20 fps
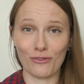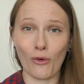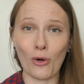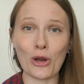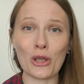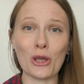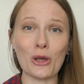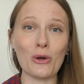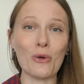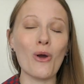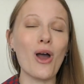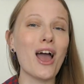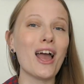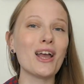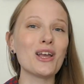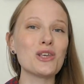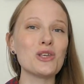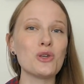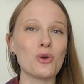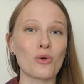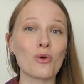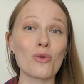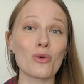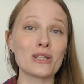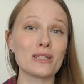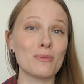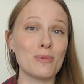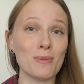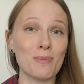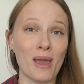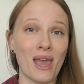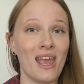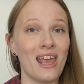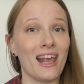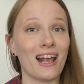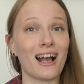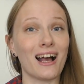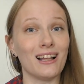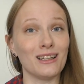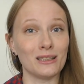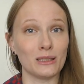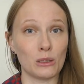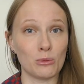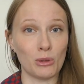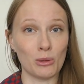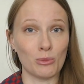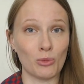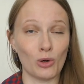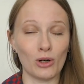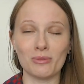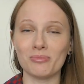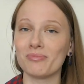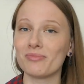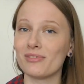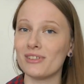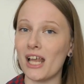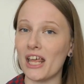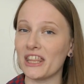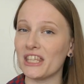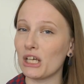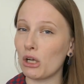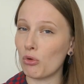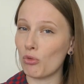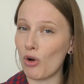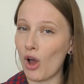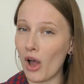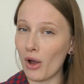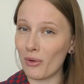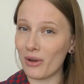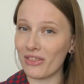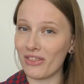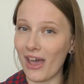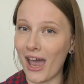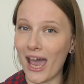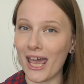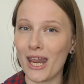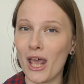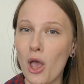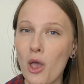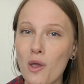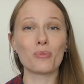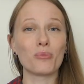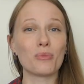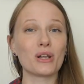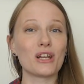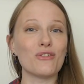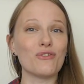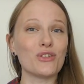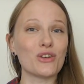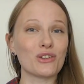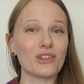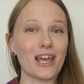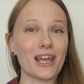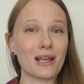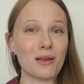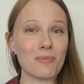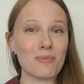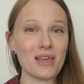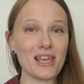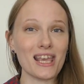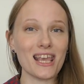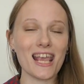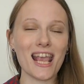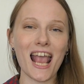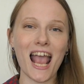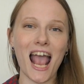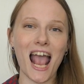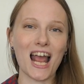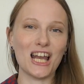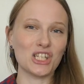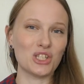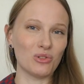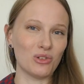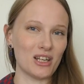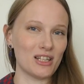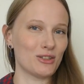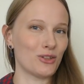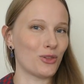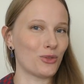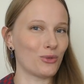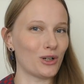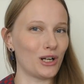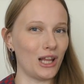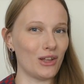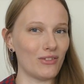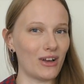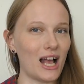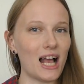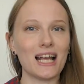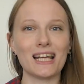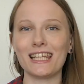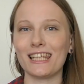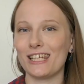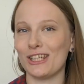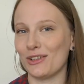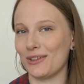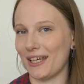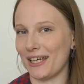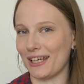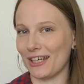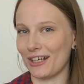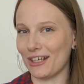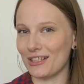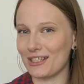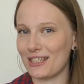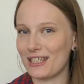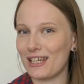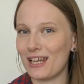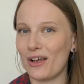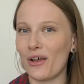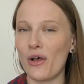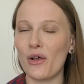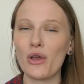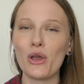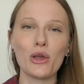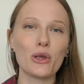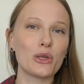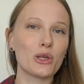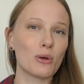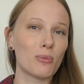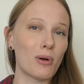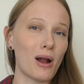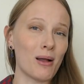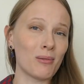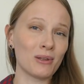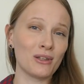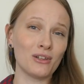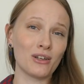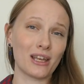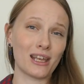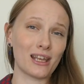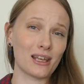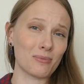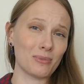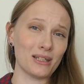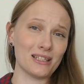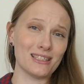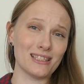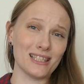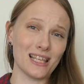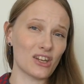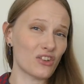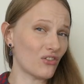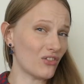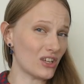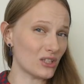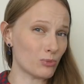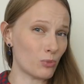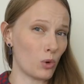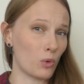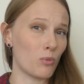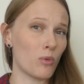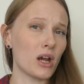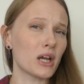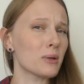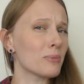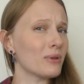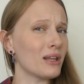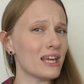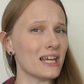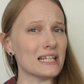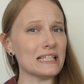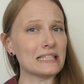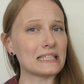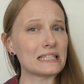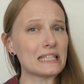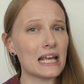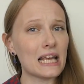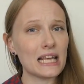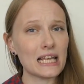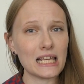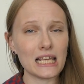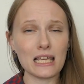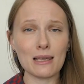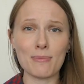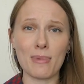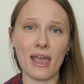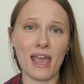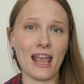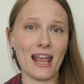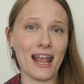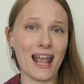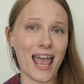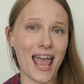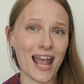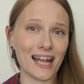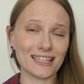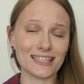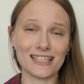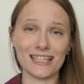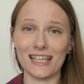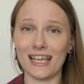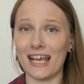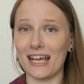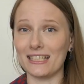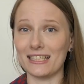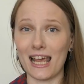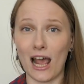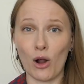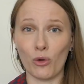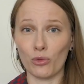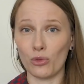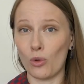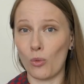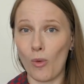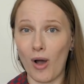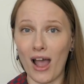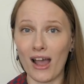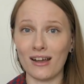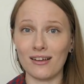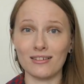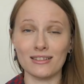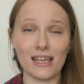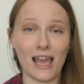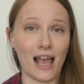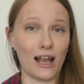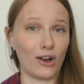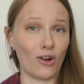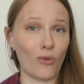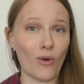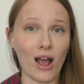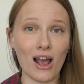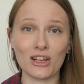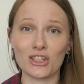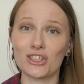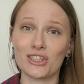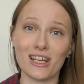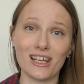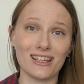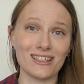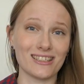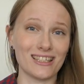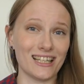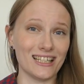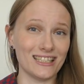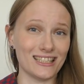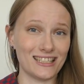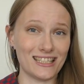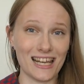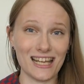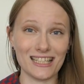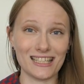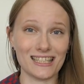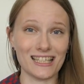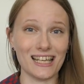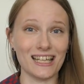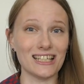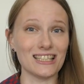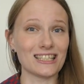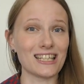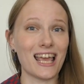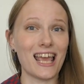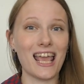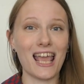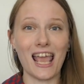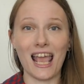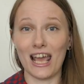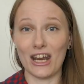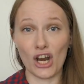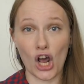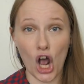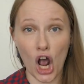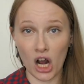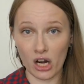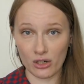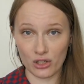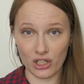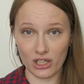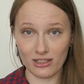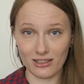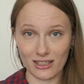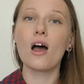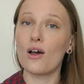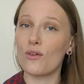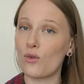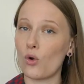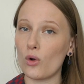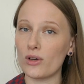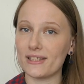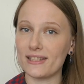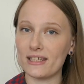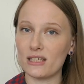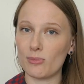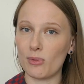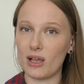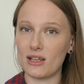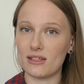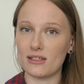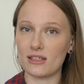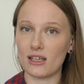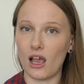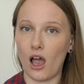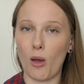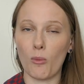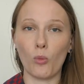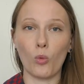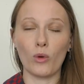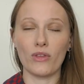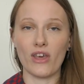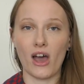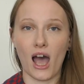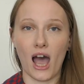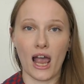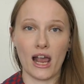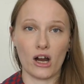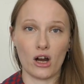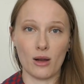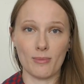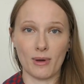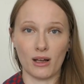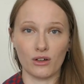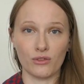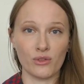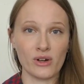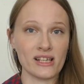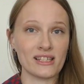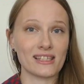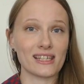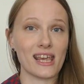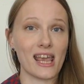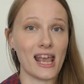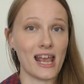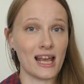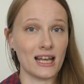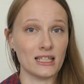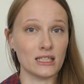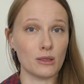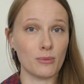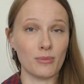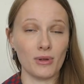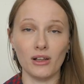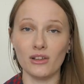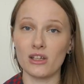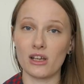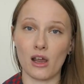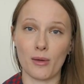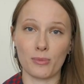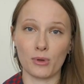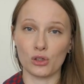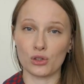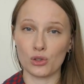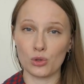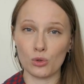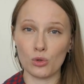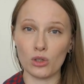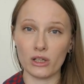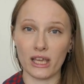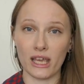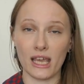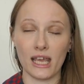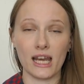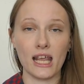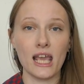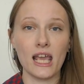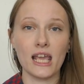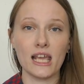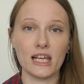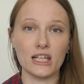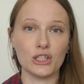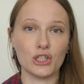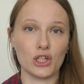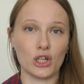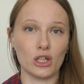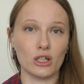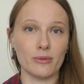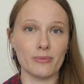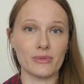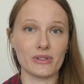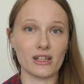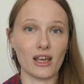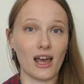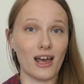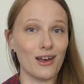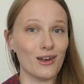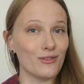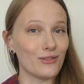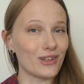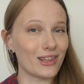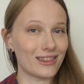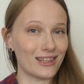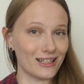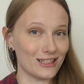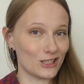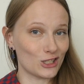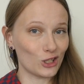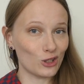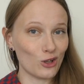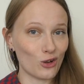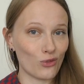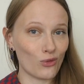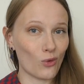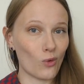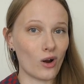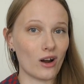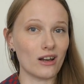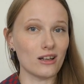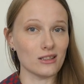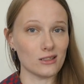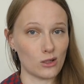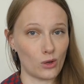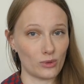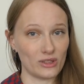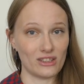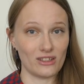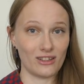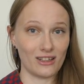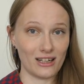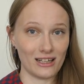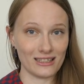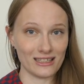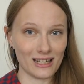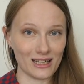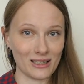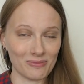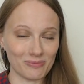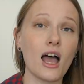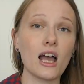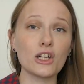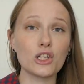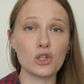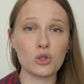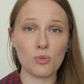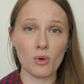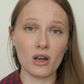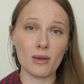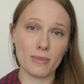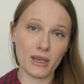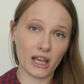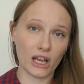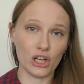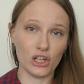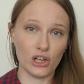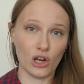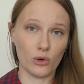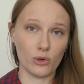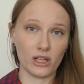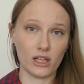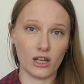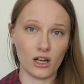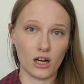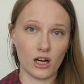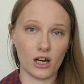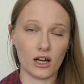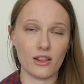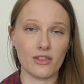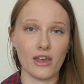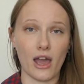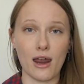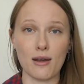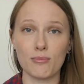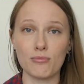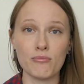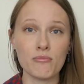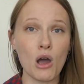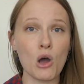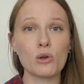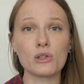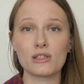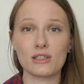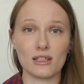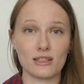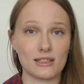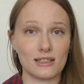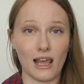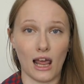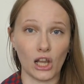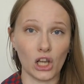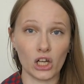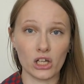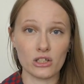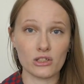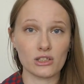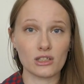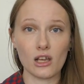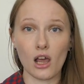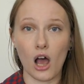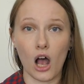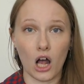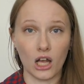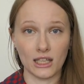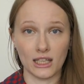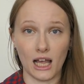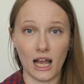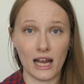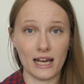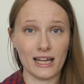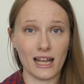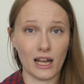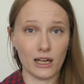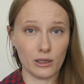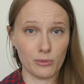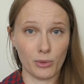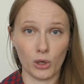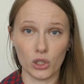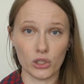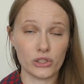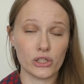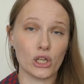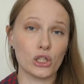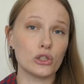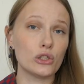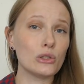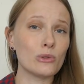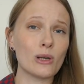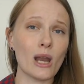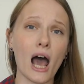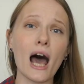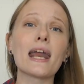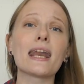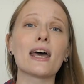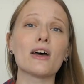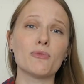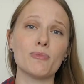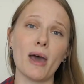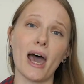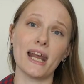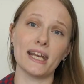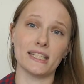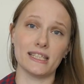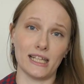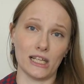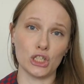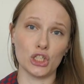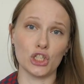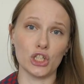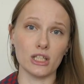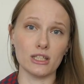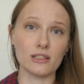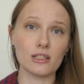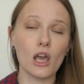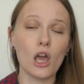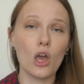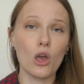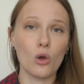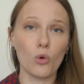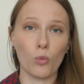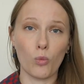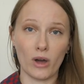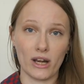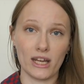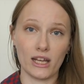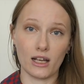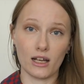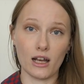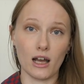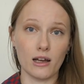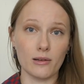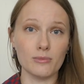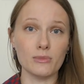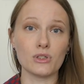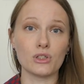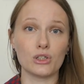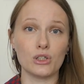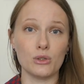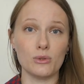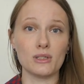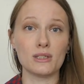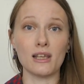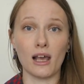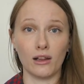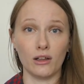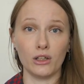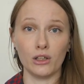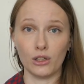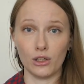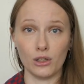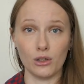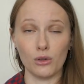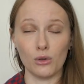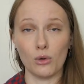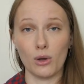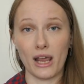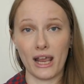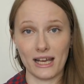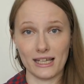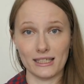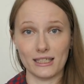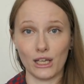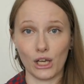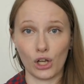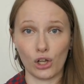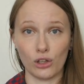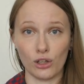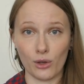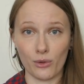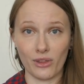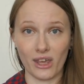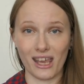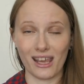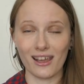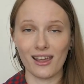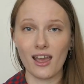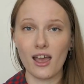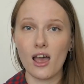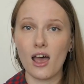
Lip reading: for you. You're going to be paying a little bit more. Nothing wrong with that, but if you're like me and you like the thrill of a hunt, you like a good deal, you're probably looking at places like Facebook Marketplace, eBay, Etsy, and out in the wild at garage sales, estate sales, and auctions. Of course, these places come with a higher amount of risk, and building up your toolkit in terms of things to look for is always a good idea. I just want to make a note here that most sellers online and in person do not have bad intentions when it comes to selling you antique clothing.